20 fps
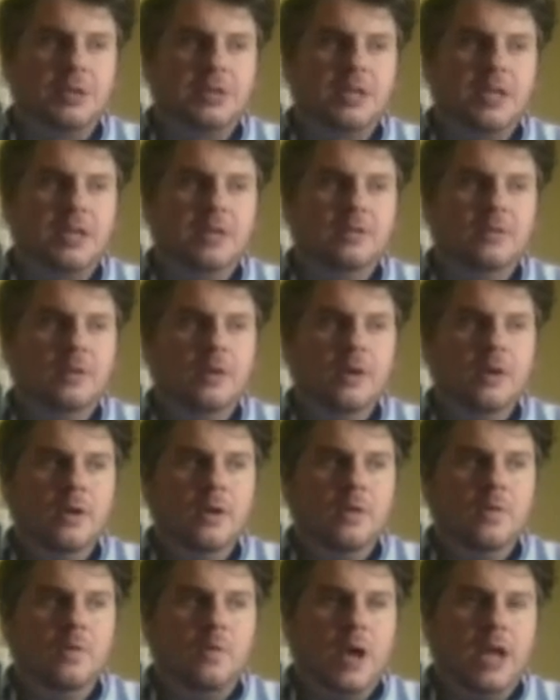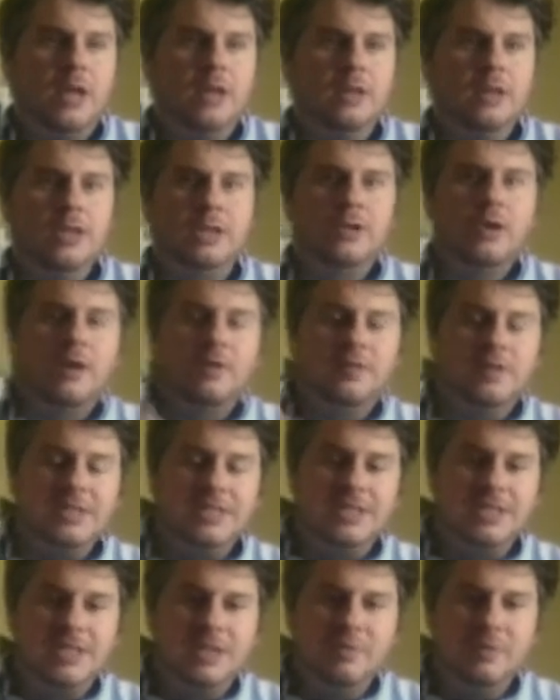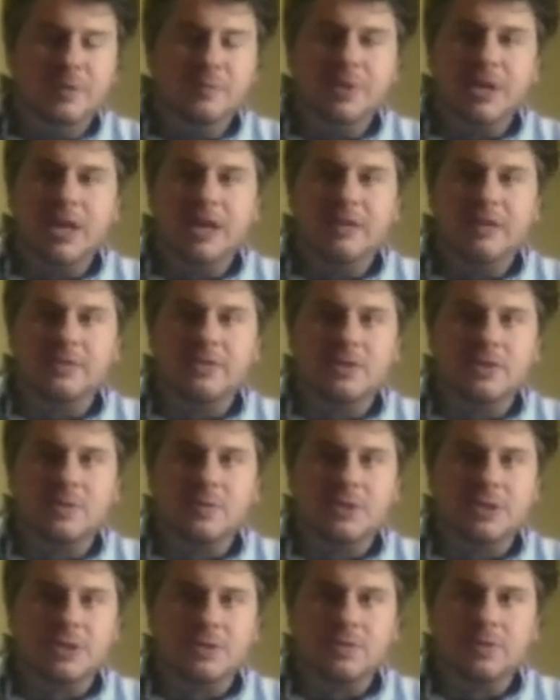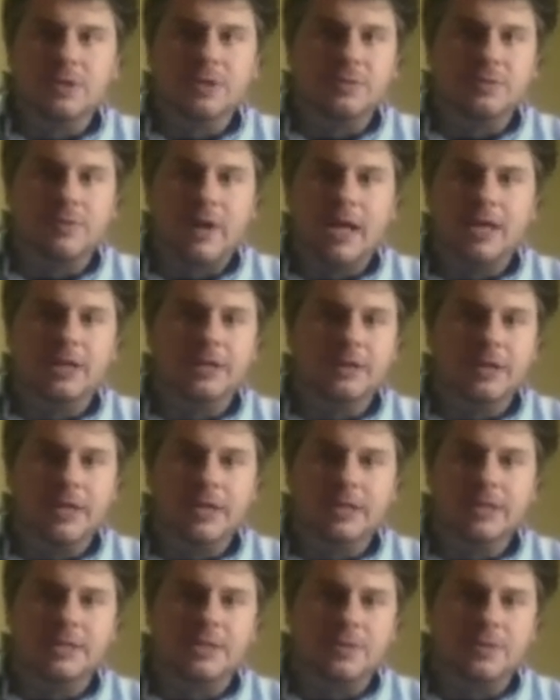But then, right, like you have these stimming behaviors, which are really regulating.